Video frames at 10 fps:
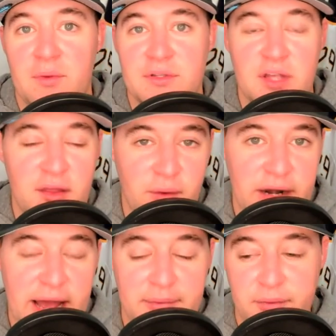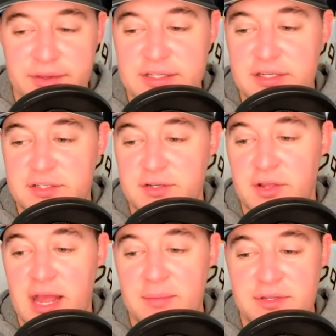We saw what happened with the TCU
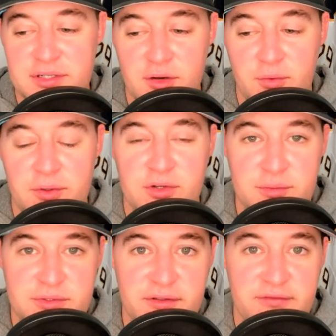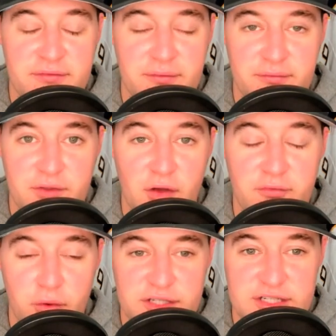game this year in terms of the, you know,
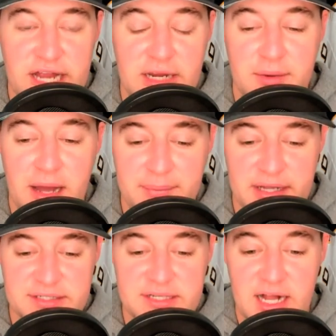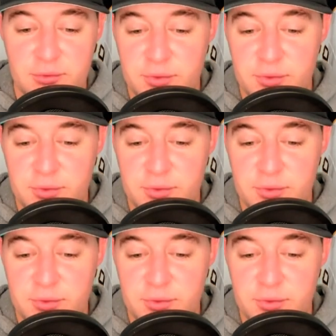Ford Stadium not being stocked.